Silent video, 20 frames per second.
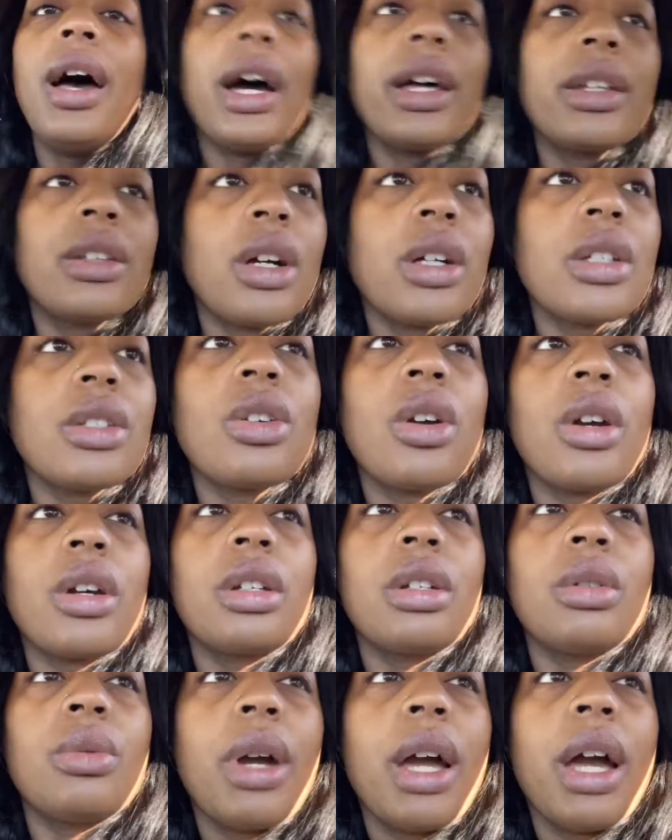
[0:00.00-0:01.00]
i thought
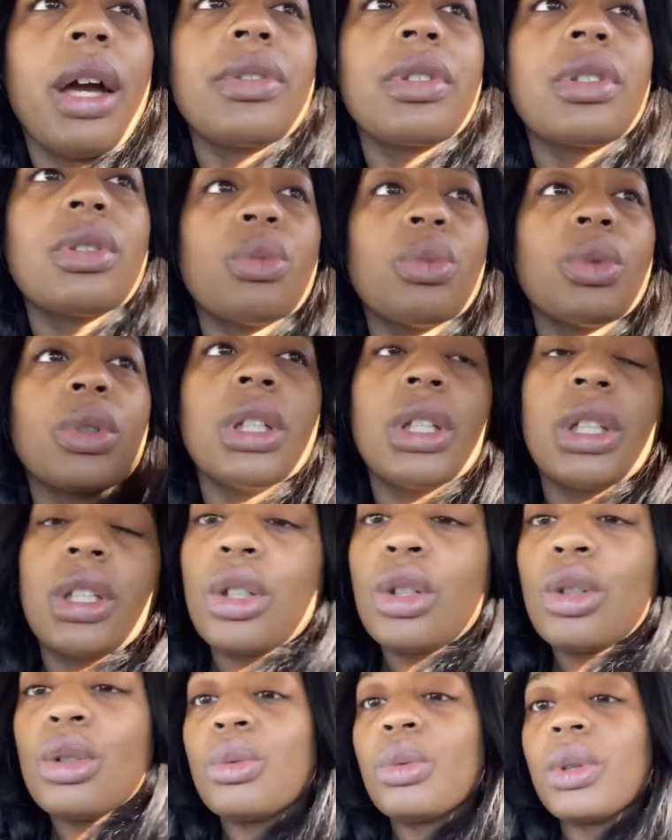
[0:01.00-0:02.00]
target would have some really
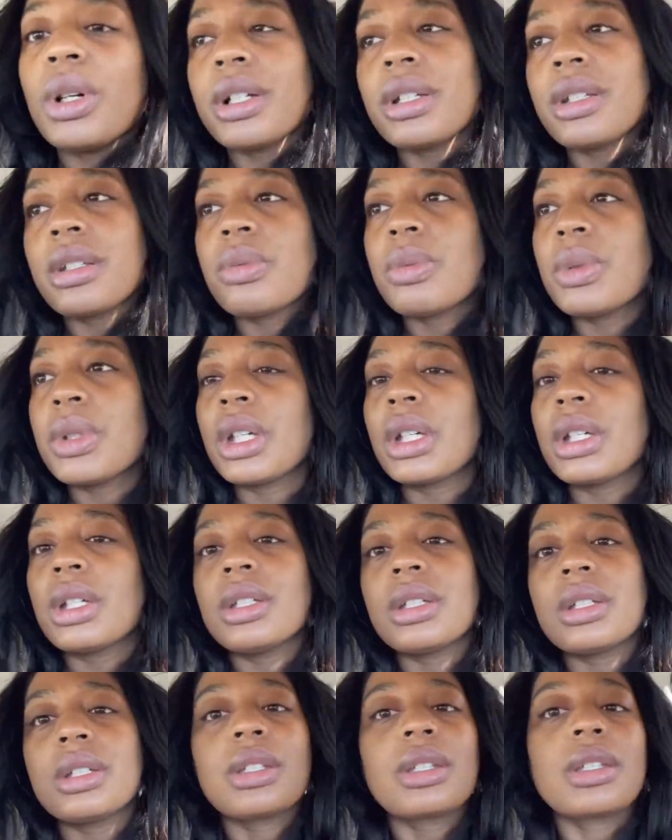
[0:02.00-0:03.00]
cute ones
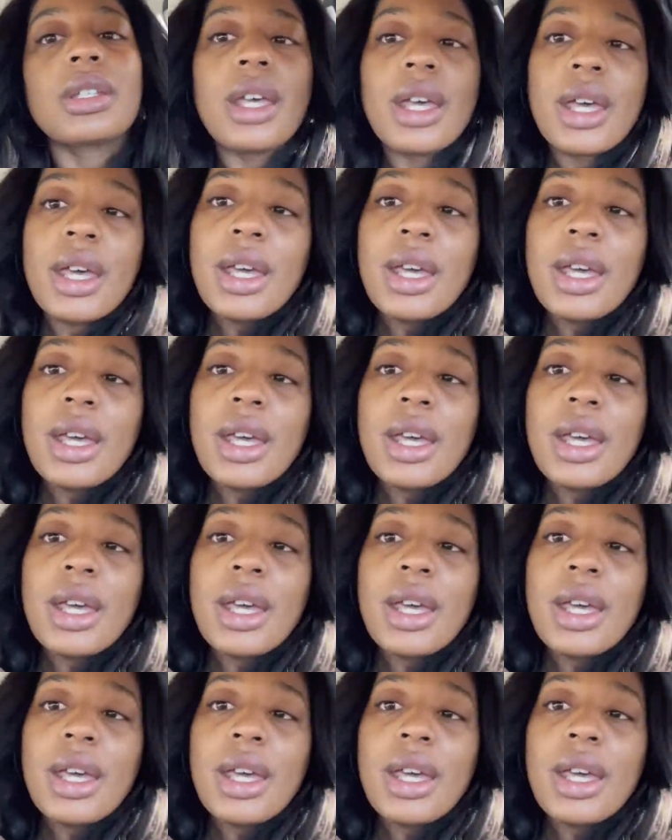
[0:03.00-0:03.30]
because